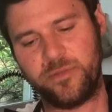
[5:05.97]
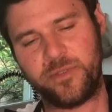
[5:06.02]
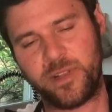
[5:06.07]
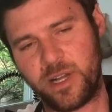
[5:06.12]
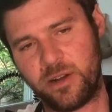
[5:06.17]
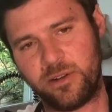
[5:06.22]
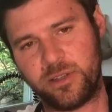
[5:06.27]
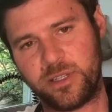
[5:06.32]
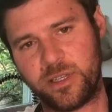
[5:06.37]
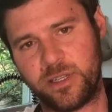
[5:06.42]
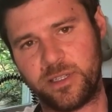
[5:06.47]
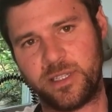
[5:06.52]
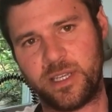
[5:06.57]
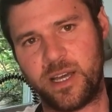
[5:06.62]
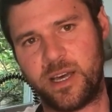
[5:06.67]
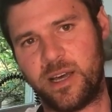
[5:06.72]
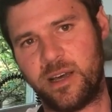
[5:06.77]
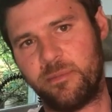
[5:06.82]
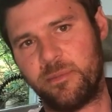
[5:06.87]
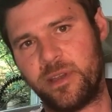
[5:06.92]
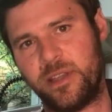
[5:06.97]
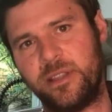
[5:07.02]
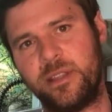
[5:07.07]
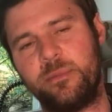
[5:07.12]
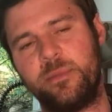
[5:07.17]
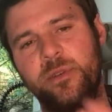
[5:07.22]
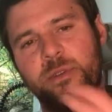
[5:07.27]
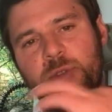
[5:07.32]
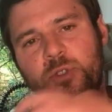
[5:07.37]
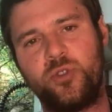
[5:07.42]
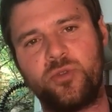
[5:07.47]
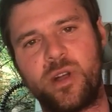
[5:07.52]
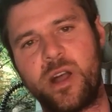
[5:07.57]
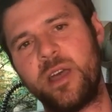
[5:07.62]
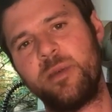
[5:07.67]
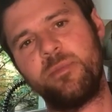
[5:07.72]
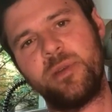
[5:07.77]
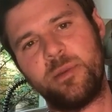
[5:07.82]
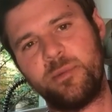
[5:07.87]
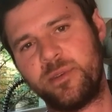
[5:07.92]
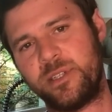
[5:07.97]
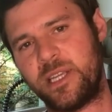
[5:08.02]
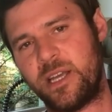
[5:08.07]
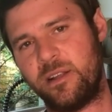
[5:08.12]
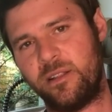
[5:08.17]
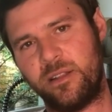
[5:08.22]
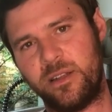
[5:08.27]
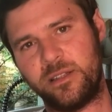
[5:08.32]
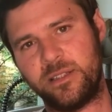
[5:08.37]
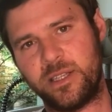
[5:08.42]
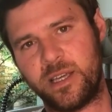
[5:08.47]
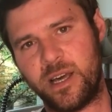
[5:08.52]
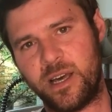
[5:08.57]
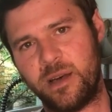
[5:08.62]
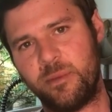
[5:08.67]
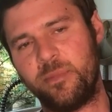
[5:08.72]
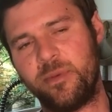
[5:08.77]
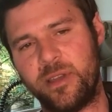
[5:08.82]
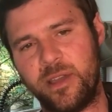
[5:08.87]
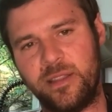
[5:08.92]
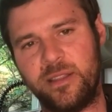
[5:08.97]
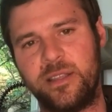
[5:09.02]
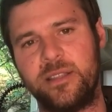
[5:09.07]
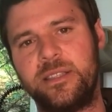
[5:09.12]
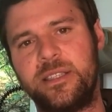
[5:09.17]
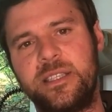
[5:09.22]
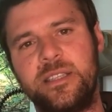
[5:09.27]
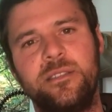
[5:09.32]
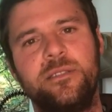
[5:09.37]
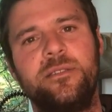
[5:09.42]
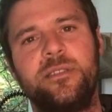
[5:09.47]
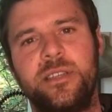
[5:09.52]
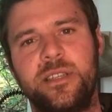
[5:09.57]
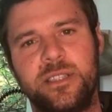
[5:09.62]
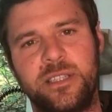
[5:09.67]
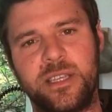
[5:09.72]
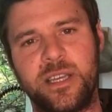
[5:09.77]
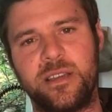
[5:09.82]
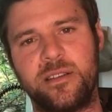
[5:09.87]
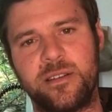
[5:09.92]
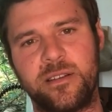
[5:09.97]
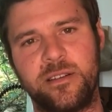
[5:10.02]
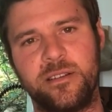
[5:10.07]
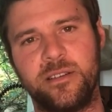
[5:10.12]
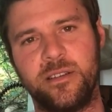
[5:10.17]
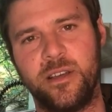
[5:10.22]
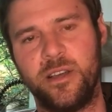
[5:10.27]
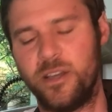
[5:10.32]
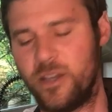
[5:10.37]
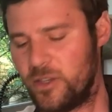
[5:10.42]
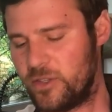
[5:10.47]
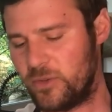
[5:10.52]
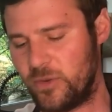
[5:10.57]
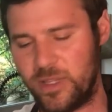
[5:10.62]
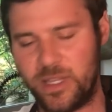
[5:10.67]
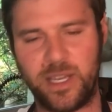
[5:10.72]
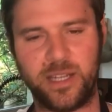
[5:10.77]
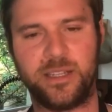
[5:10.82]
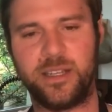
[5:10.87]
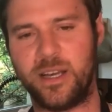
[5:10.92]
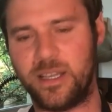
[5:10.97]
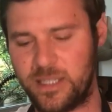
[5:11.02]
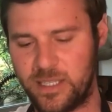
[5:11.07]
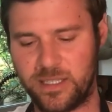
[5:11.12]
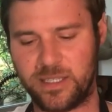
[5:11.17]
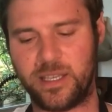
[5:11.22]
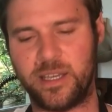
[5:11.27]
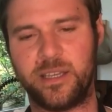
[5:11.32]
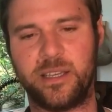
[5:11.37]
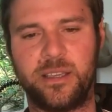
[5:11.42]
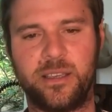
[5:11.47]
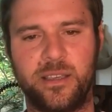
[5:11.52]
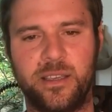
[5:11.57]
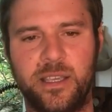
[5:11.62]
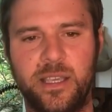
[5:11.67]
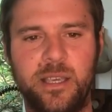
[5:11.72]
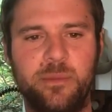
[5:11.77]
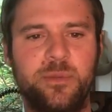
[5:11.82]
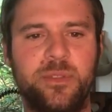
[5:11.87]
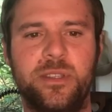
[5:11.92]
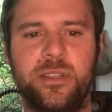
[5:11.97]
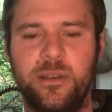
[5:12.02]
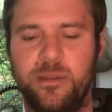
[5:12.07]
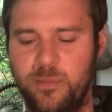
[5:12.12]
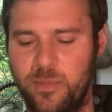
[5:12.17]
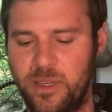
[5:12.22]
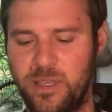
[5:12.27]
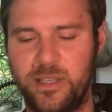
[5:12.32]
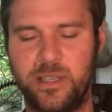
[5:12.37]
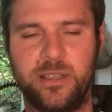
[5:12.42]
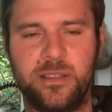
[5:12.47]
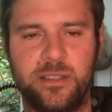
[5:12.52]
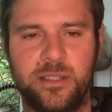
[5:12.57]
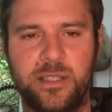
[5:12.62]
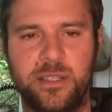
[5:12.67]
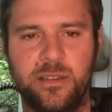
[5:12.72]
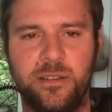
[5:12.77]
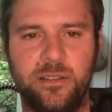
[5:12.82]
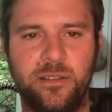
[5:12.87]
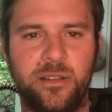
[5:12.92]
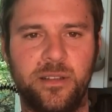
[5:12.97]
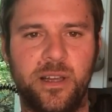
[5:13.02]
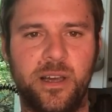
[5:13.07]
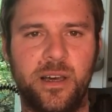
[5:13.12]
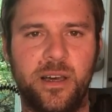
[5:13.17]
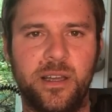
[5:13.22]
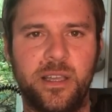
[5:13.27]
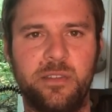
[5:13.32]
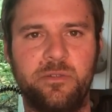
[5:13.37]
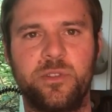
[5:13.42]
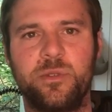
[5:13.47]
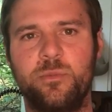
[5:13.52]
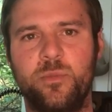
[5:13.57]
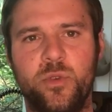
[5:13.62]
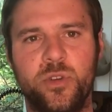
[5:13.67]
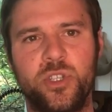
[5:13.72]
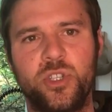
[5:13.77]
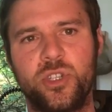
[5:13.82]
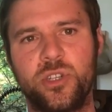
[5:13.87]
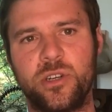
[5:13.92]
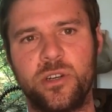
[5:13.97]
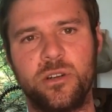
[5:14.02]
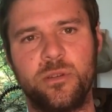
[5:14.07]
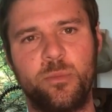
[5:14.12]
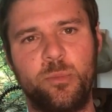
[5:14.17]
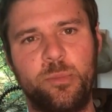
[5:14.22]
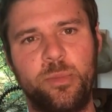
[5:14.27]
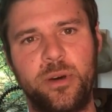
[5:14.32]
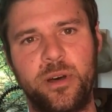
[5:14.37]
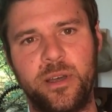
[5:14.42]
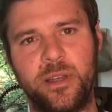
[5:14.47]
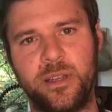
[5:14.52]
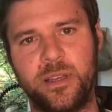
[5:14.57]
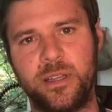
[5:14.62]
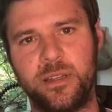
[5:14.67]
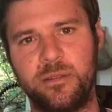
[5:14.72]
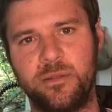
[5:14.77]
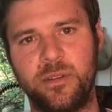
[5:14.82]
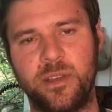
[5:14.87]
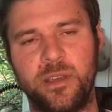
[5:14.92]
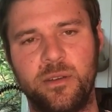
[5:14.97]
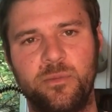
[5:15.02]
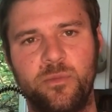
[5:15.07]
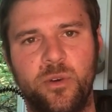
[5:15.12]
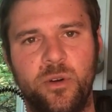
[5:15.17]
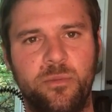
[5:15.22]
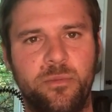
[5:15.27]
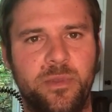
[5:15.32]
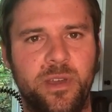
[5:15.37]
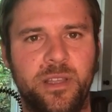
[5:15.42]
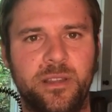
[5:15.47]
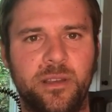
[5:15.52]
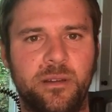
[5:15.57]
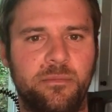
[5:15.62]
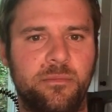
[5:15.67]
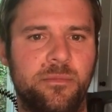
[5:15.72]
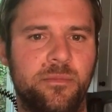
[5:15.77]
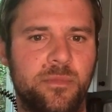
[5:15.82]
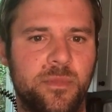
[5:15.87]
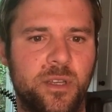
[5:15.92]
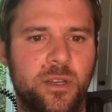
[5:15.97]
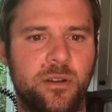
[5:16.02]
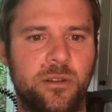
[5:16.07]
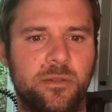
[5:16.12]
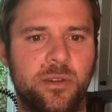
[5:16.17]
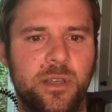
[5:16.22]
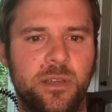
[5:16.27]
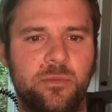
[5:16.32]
flowers on top, and then put a dry paper towel on top, and then seal the container. So what that does is like keeps them, it still gives them moisture, but it won't make them, you know,